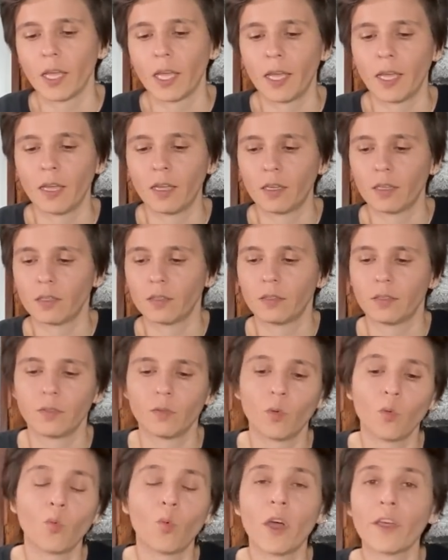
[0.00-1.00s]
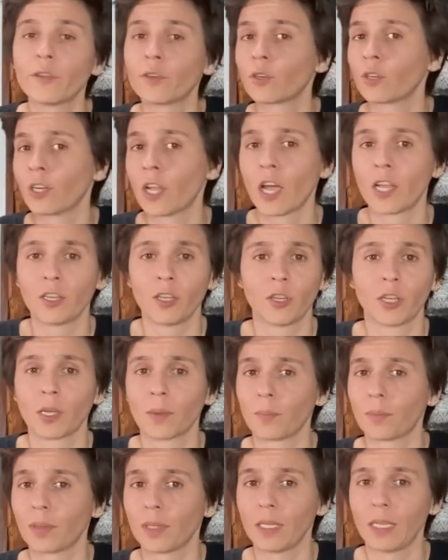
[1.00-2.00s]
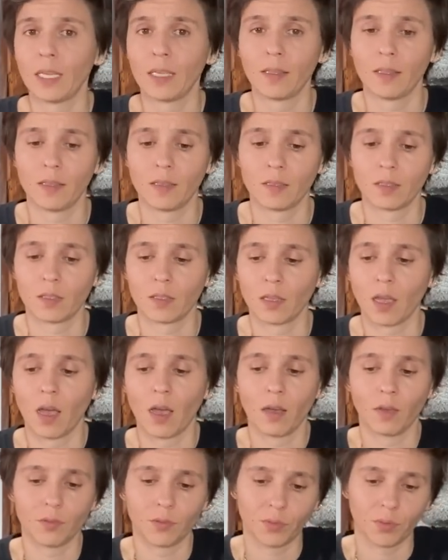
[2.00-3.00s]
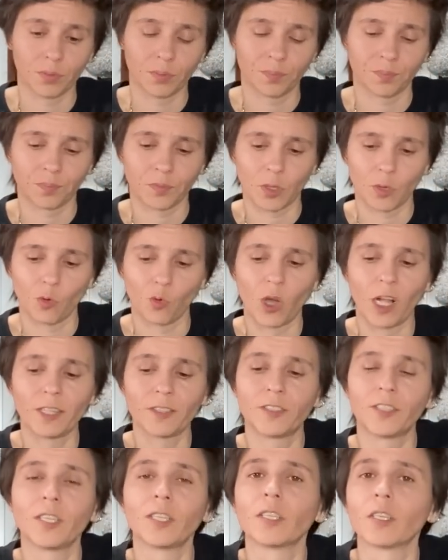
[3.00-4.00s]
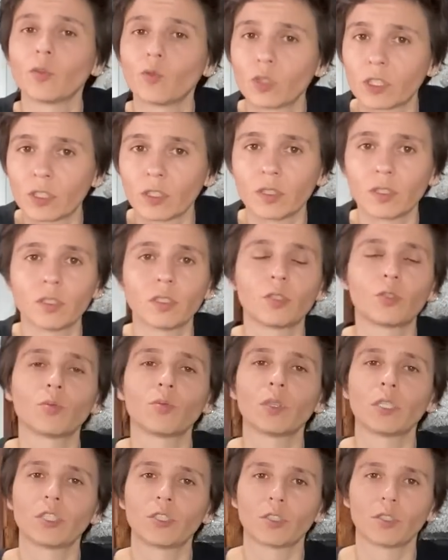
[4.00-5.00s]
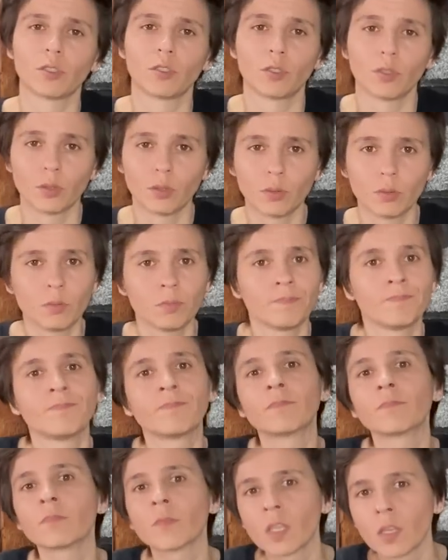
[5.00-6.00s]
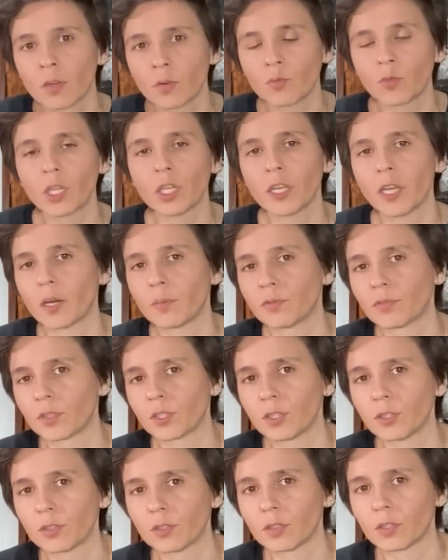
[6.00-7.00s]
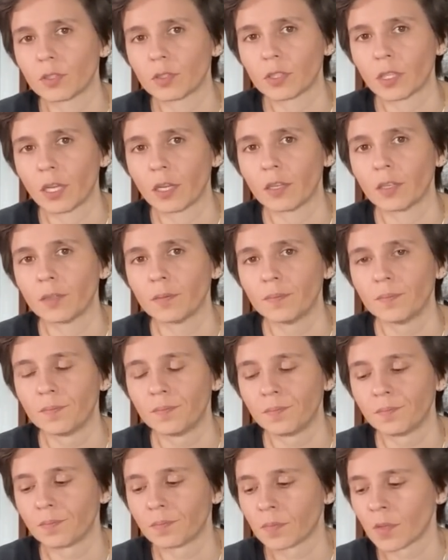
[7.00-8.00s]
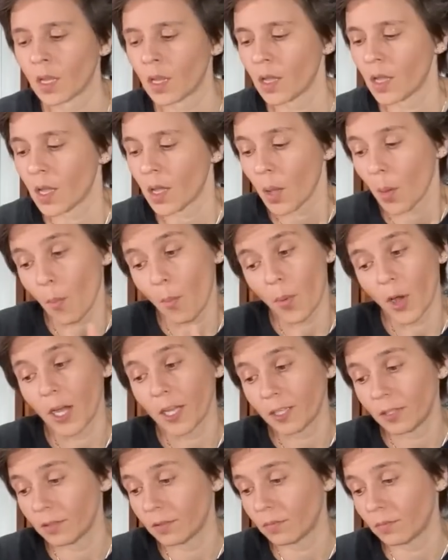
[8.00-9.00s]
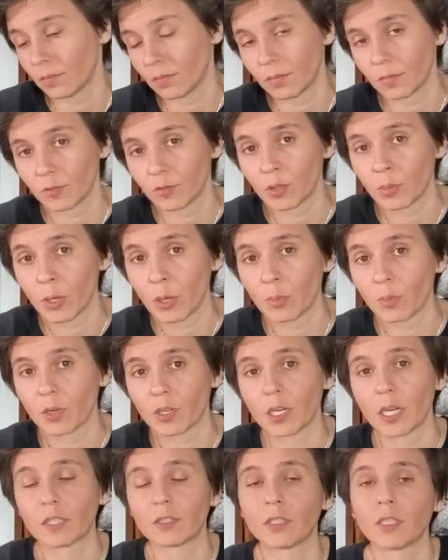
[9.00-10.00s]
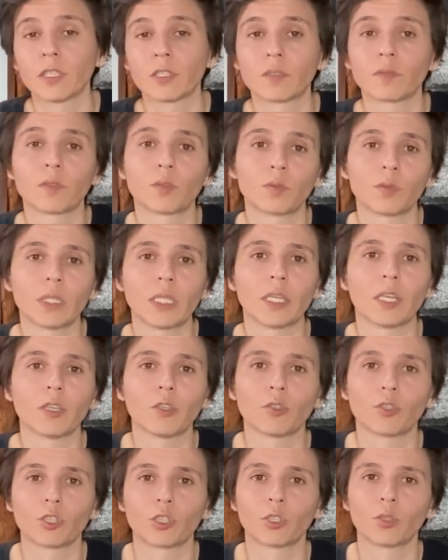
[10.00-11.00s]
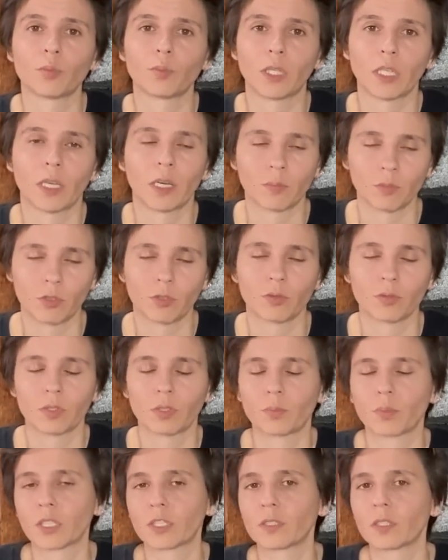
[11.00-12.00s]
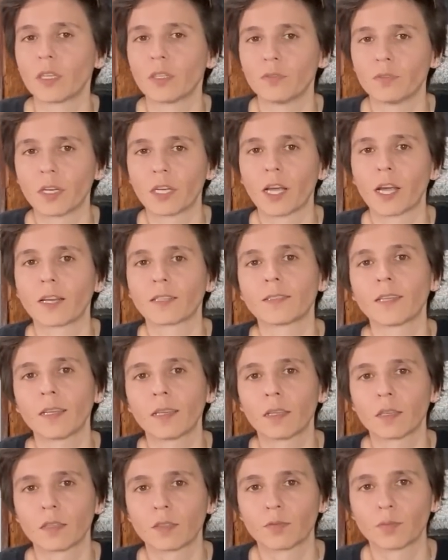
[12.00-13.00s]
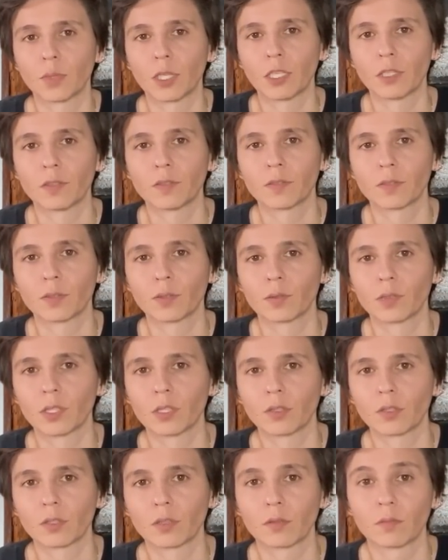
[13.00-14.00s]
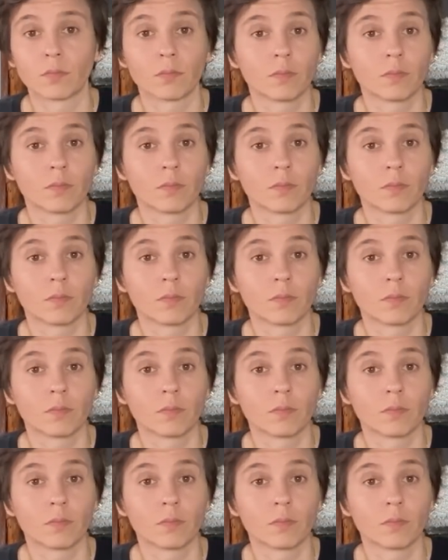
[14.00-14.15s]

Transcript: And whether or not you can play this off while dealing with this situation too, really up for you to decide. But remember, at the end of the reading, you're showing me I'm choosing myself. I got to take care of me through this.